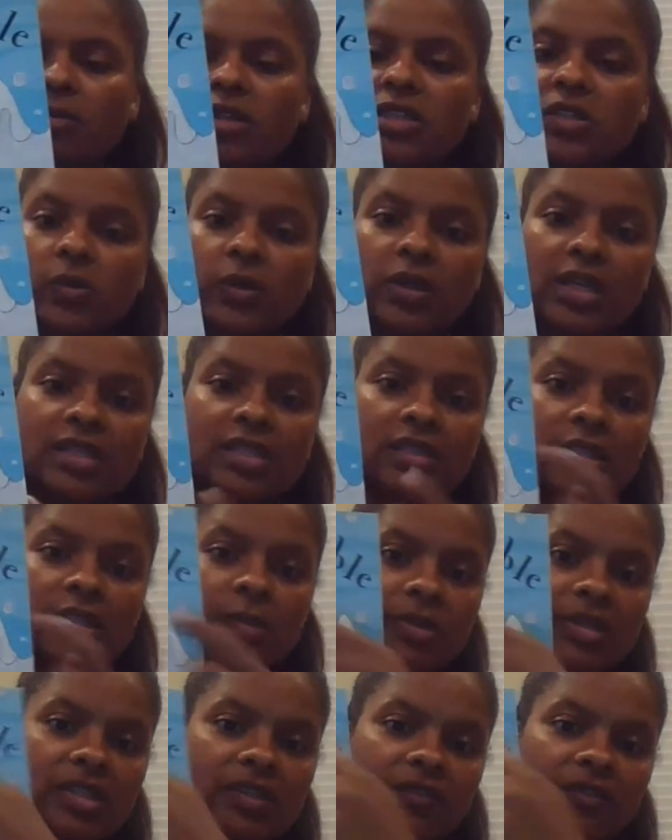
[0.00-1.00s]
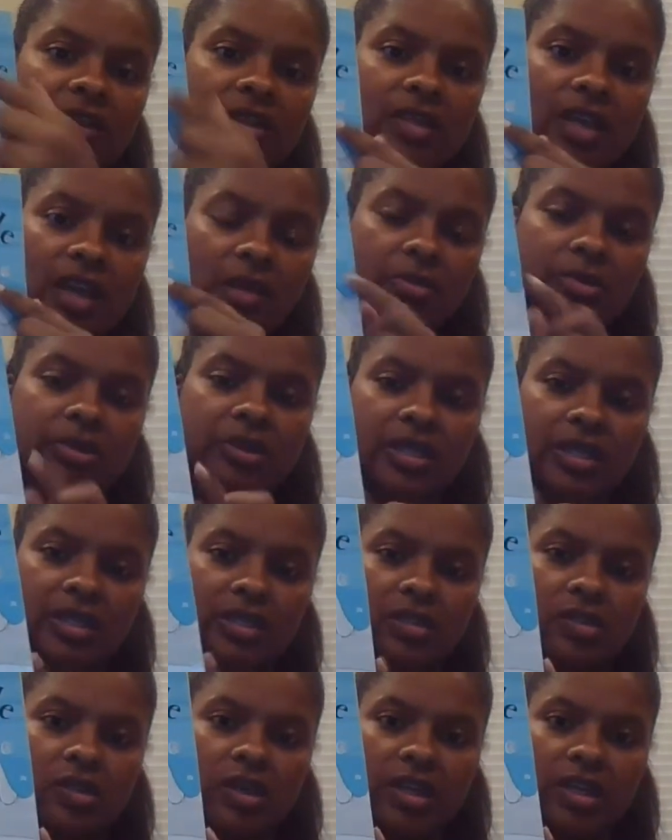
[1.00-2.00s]
This one has a specific topic.
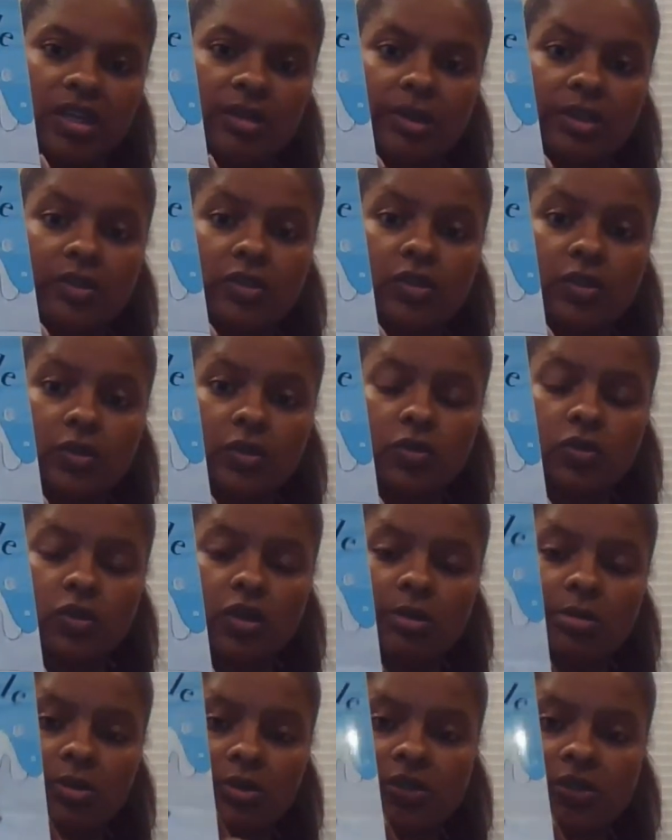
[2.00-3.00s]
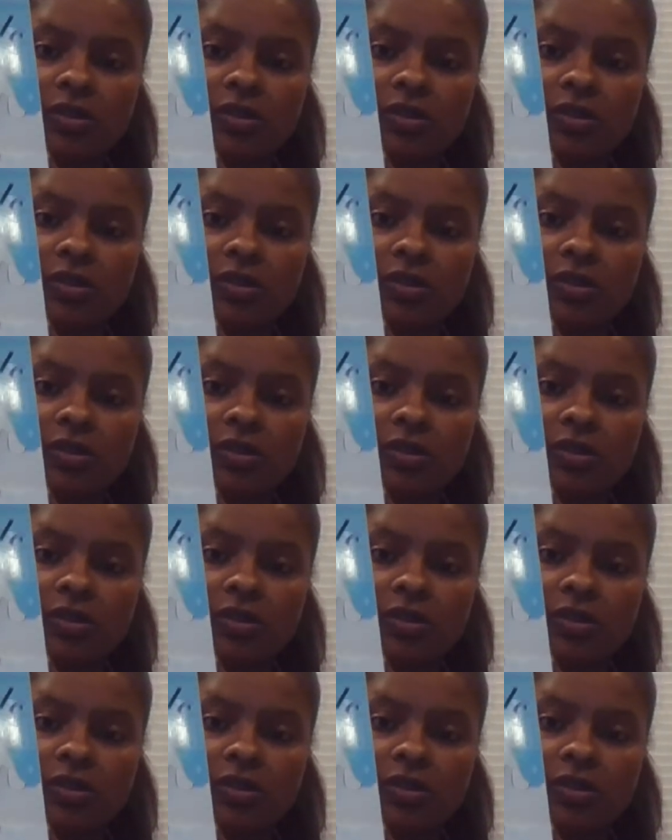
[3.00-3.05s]
It's talking about tooth trouble,